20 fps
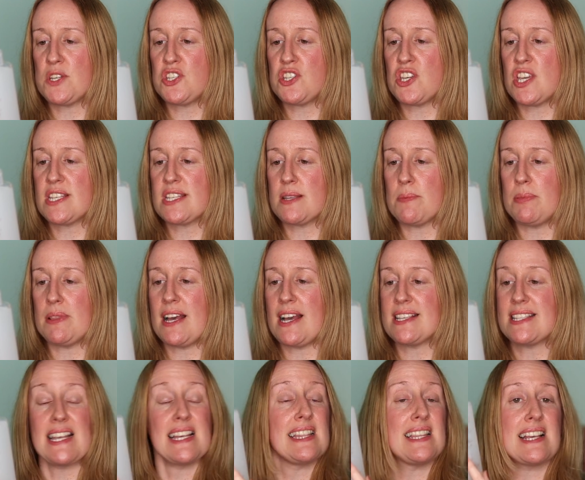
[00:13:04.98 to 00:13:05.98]
which
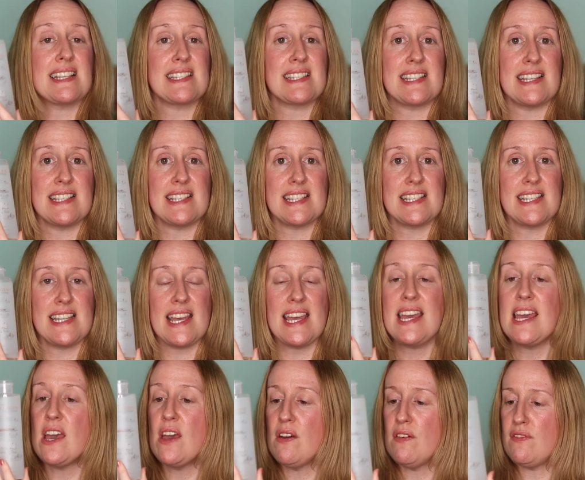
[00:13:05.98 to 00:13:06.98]
supplies
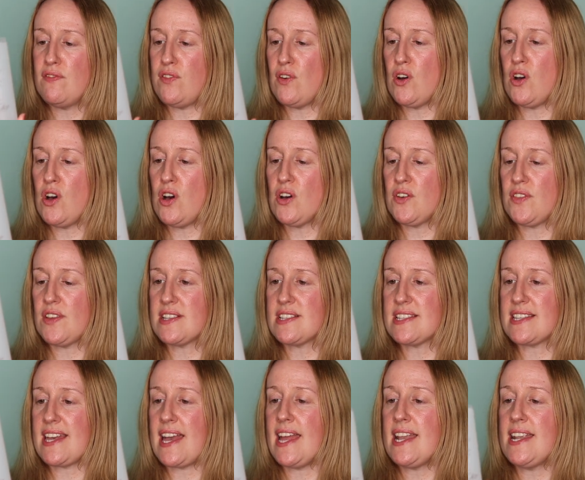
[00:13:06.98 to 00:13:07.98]
elasticity for the
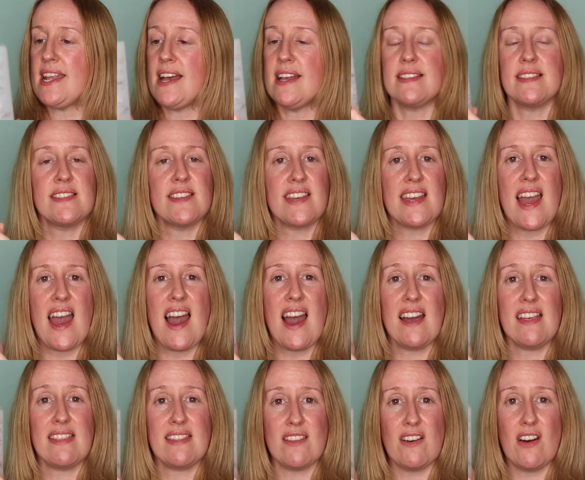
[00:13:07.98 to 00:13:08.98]
skin. And so yeah,
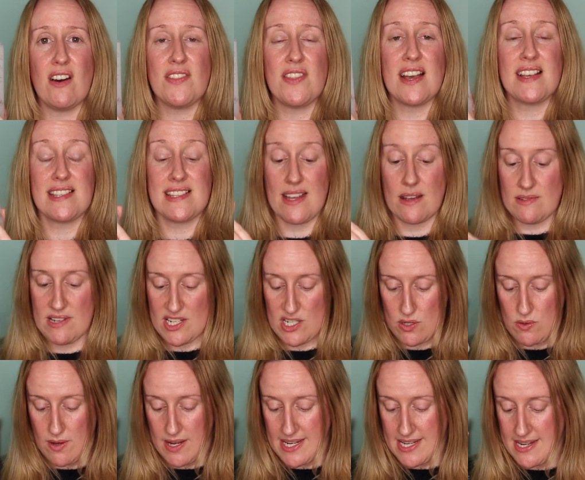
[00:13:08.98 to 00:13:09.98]
I thought that
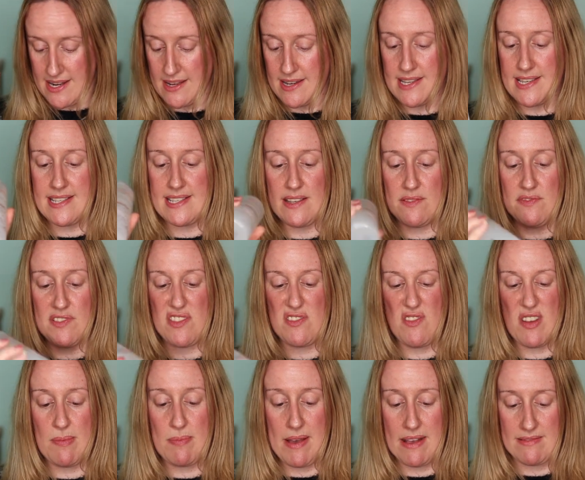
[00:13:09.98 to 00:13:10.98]
sounded quite nice, and for
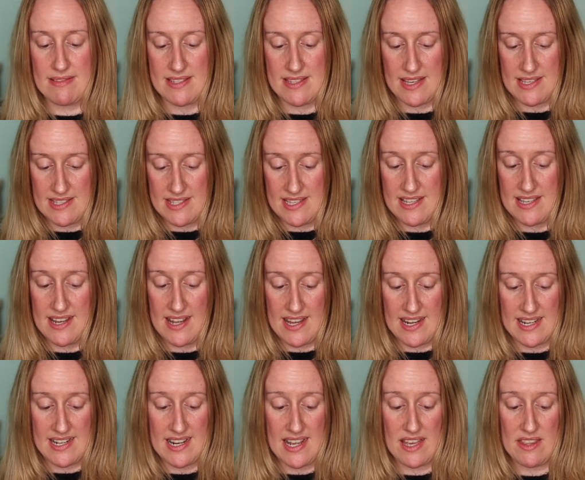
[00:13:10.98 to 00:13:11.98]

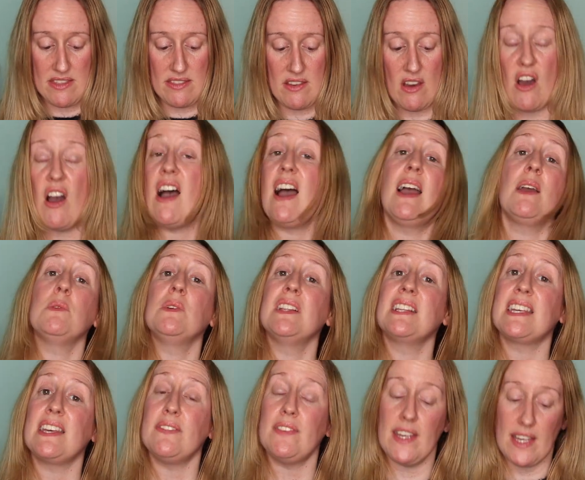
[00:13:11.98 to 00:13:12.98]
£3.99 I thought I
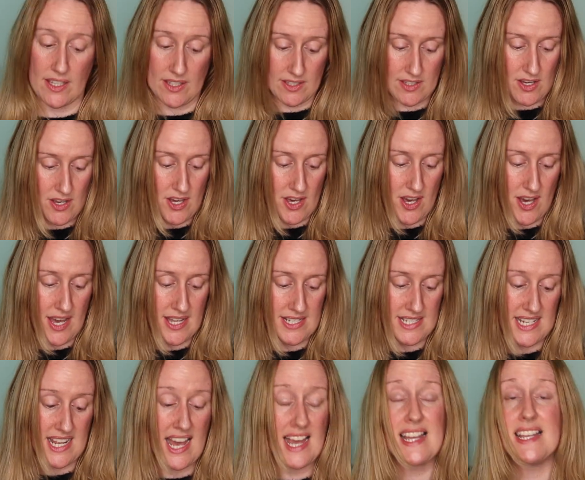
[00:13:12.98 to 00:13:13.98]
will give it a go,
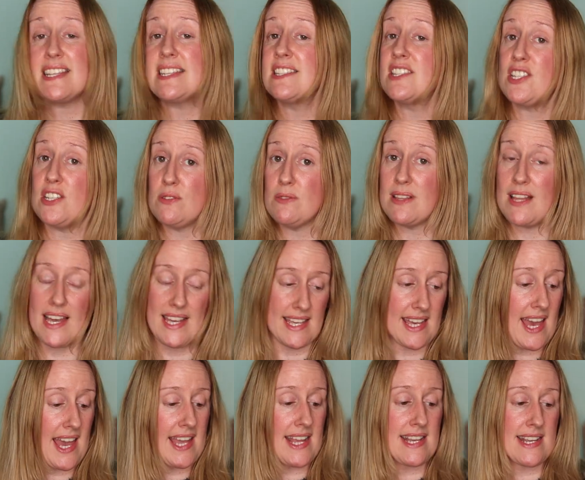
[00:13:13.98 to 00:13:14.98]
and I do
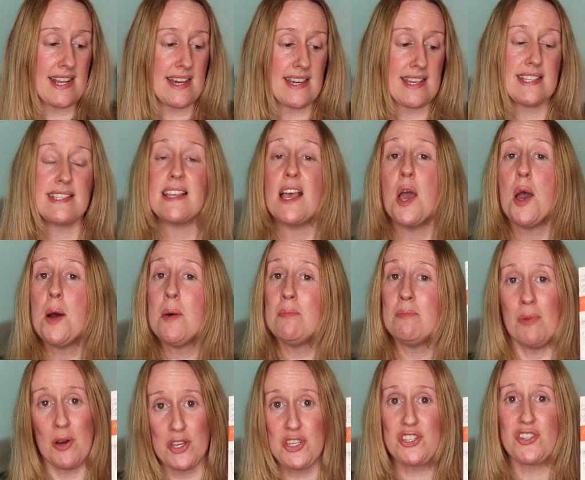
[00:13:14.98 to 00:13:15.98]
like a nice
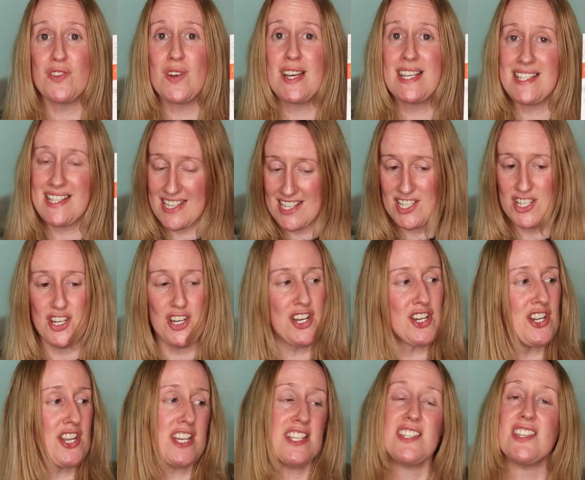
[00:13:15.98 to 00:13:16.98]
moisturizing
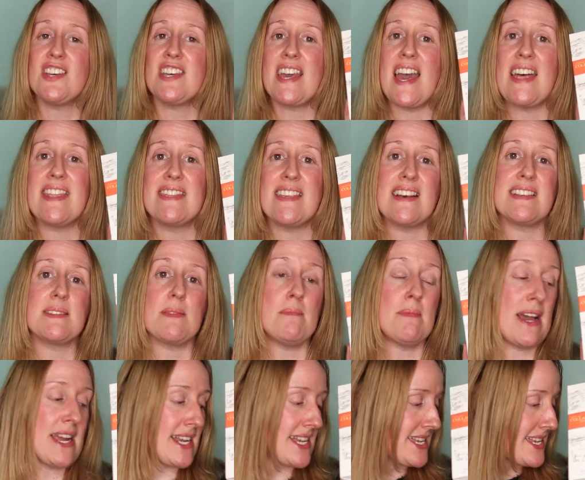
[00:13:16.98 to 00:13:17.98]
toner. So yeah, that's
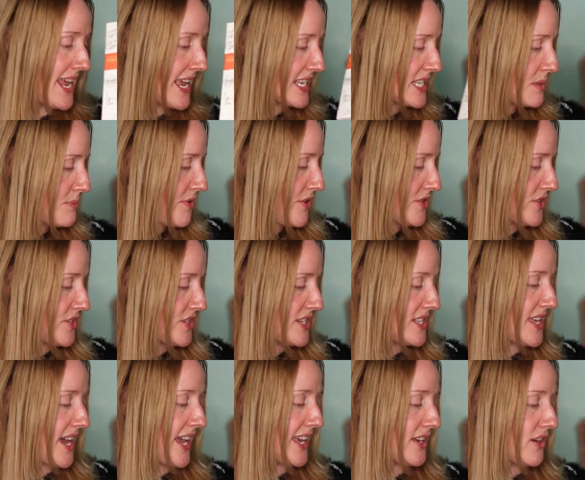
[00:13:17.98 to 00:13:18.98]
my next
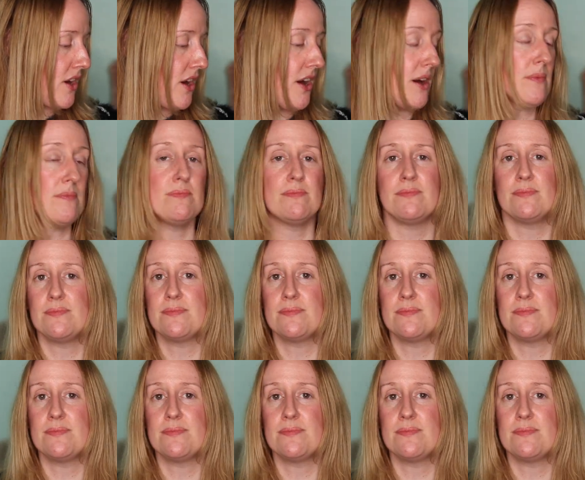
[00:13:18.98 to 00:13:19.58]
product that I got.